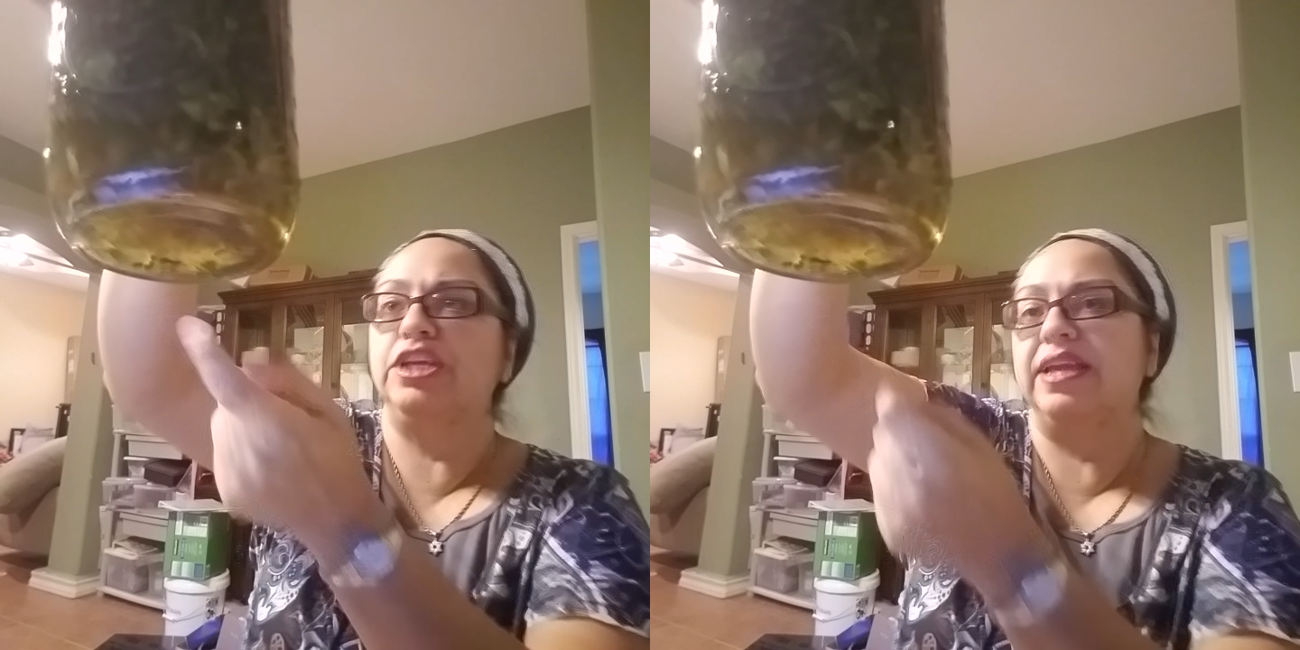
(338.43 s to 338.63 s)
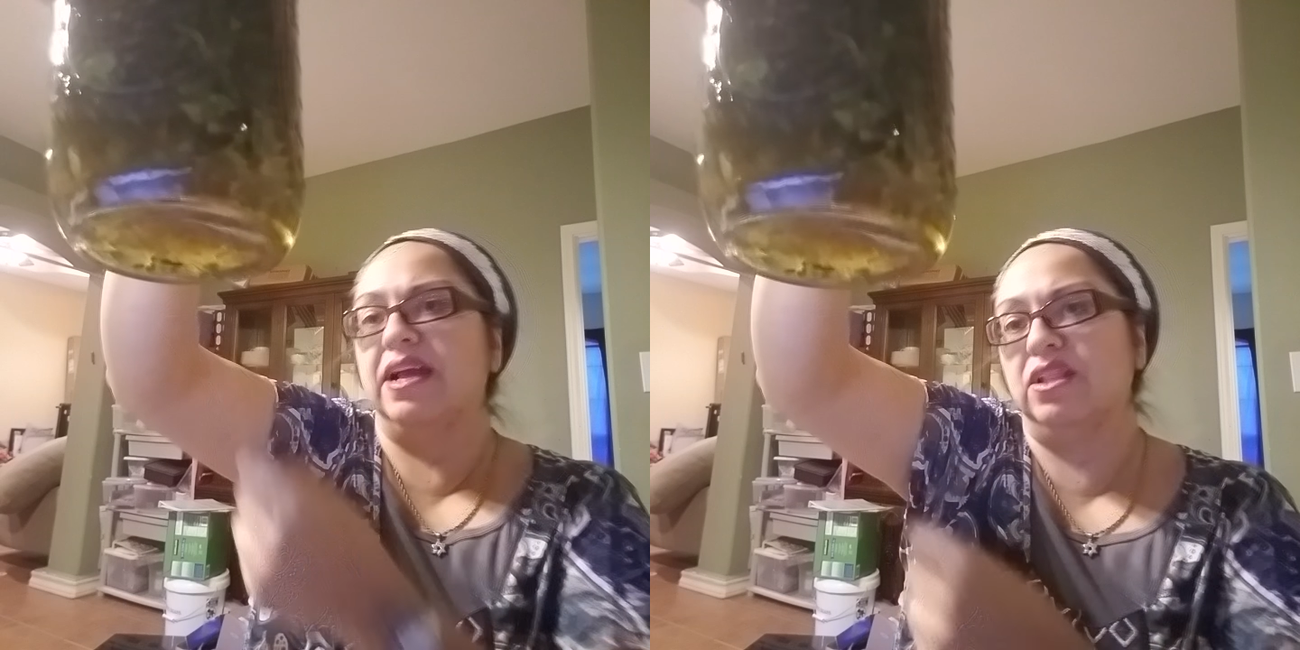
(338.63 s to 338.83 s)

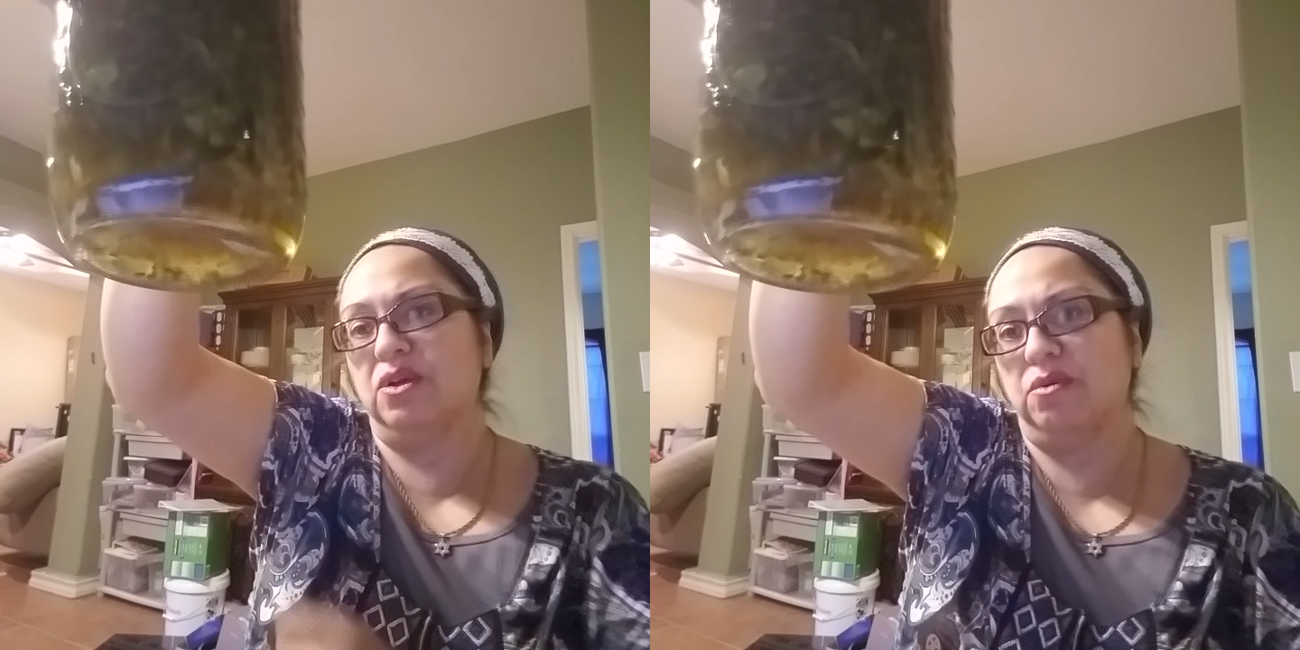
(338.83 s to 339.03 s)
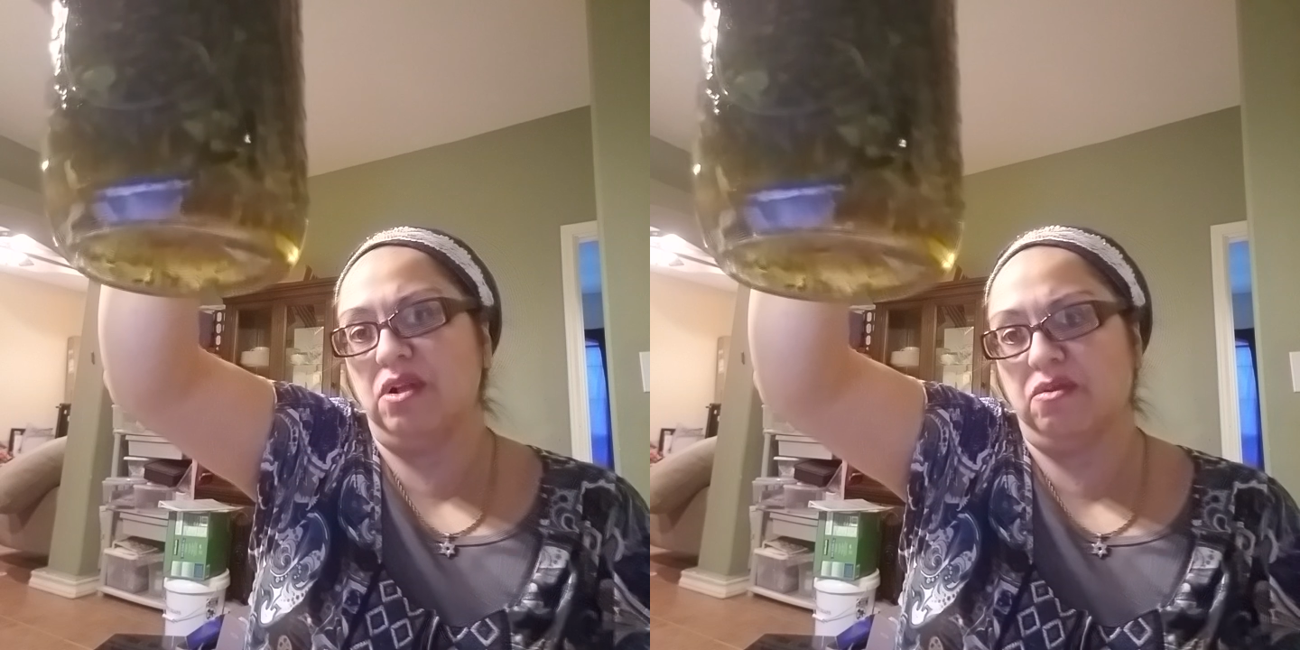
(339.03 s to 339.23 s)

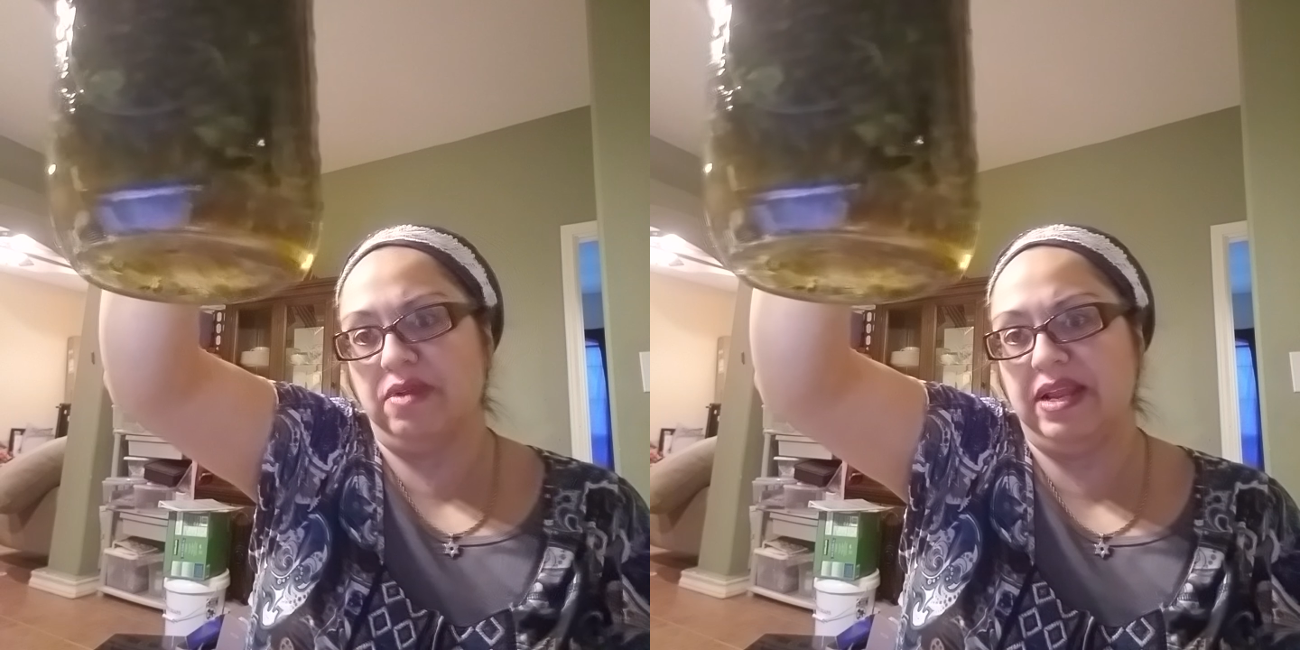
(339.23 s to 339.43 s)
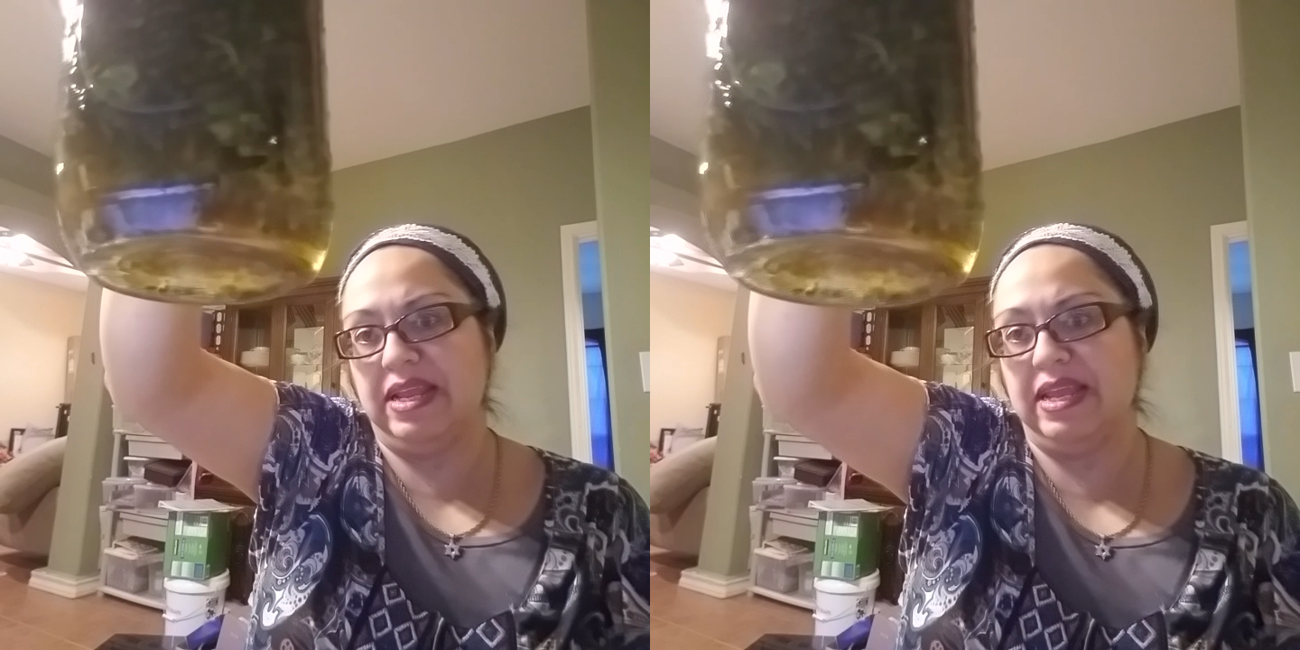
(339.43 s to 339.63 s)
yellow
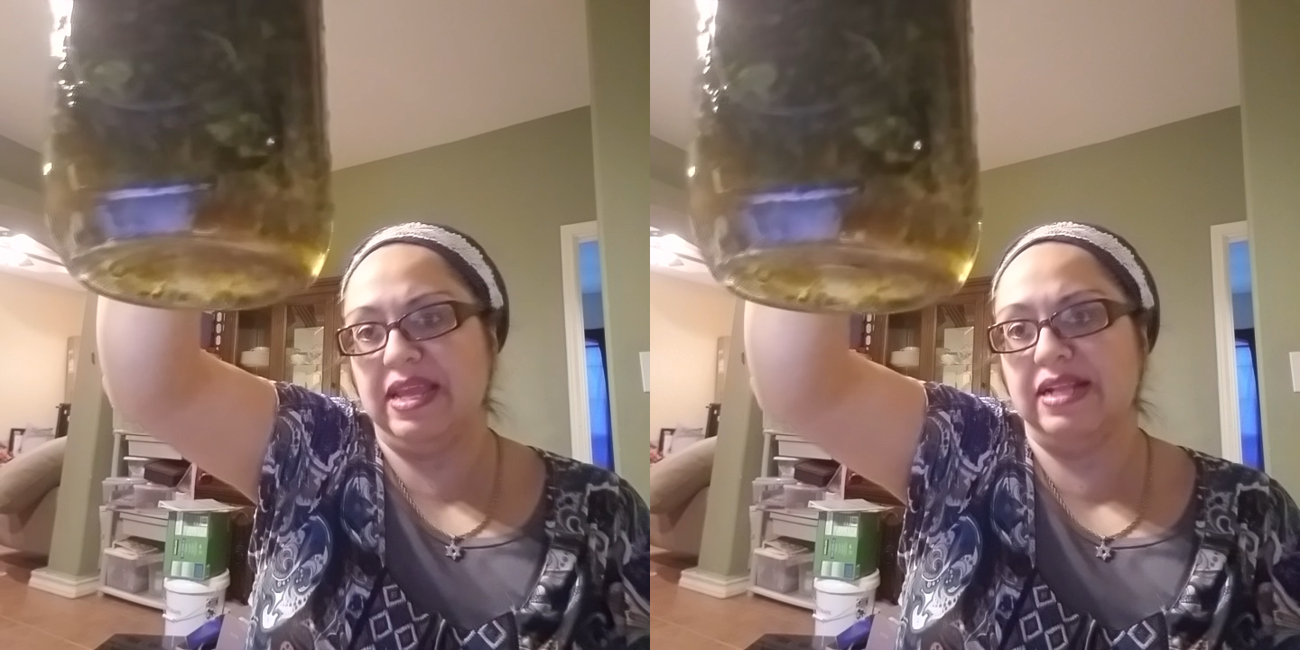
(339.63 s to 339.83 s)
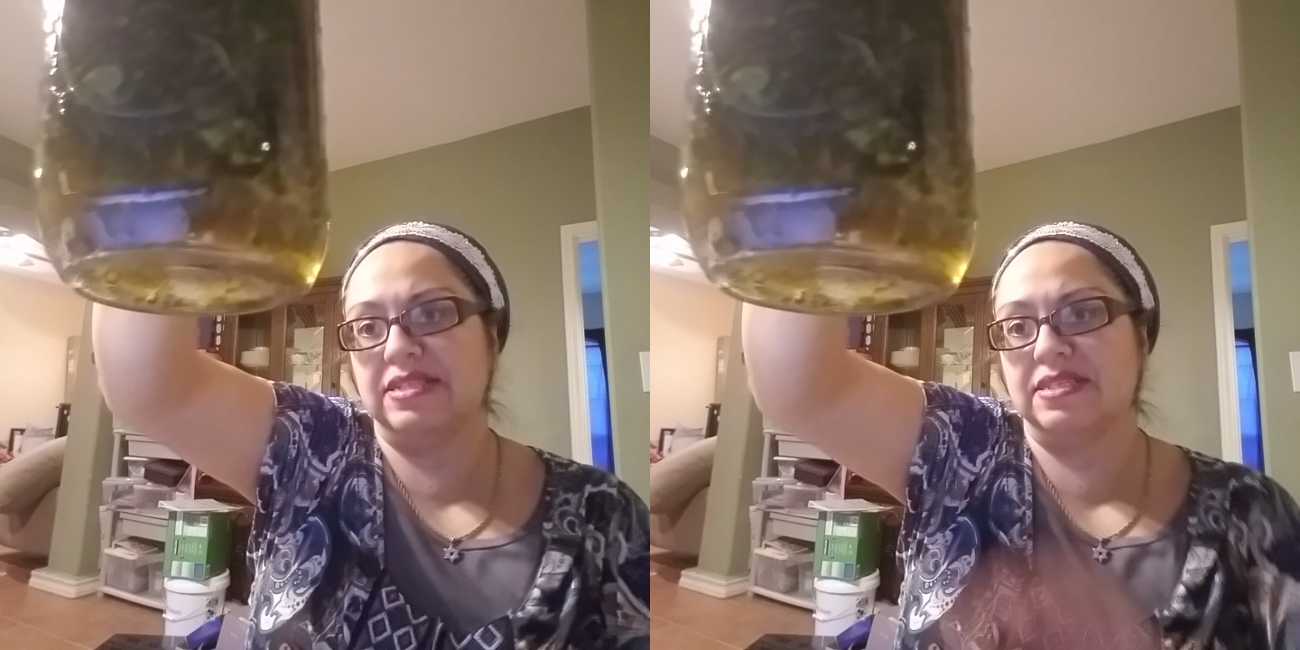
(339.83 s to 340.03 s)
already.
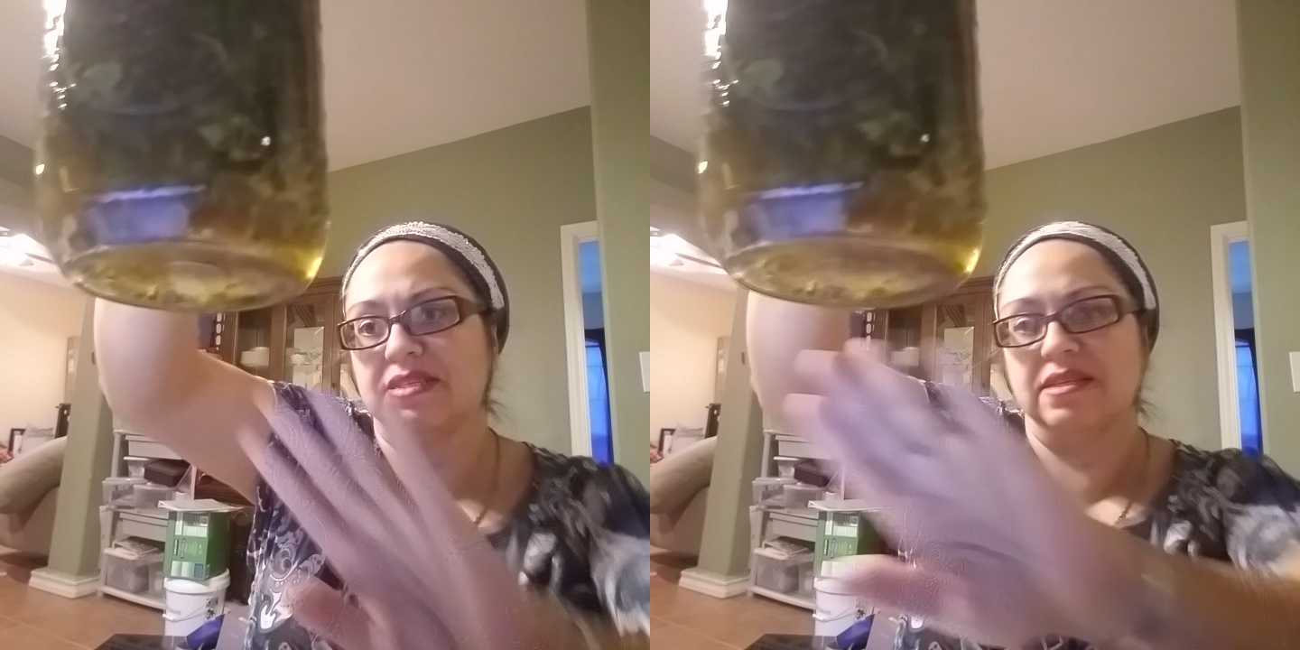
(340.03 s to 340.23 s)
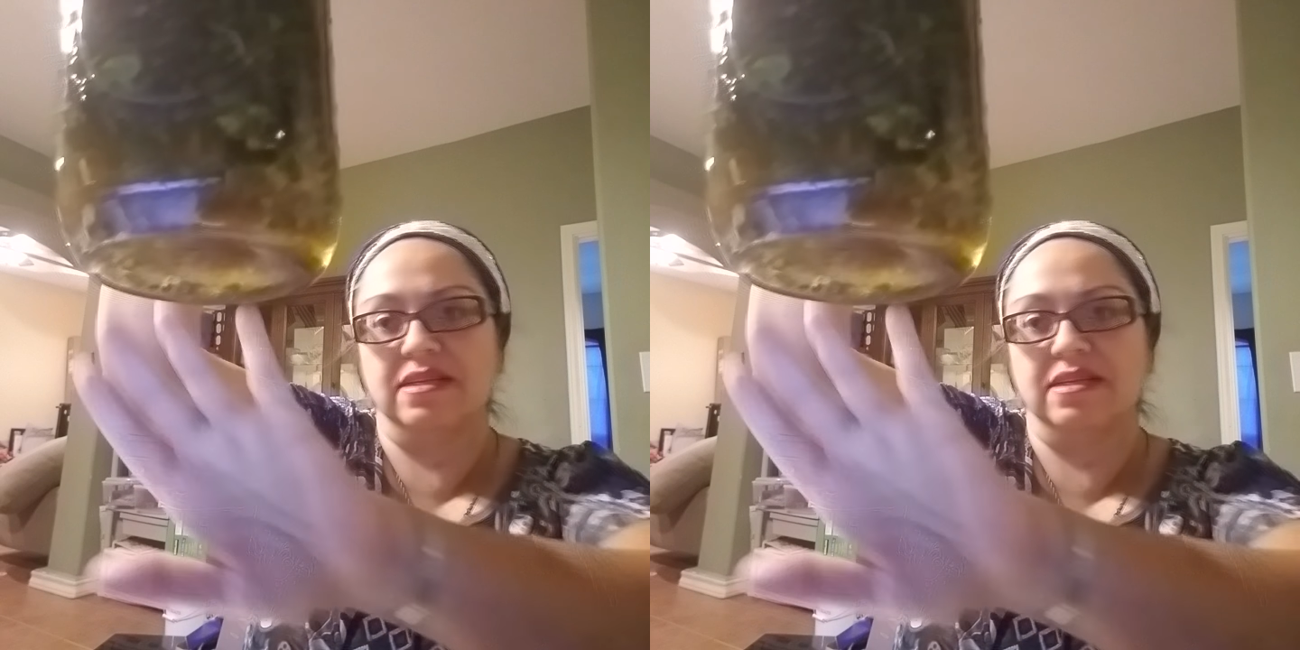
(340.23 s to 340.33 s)
It's,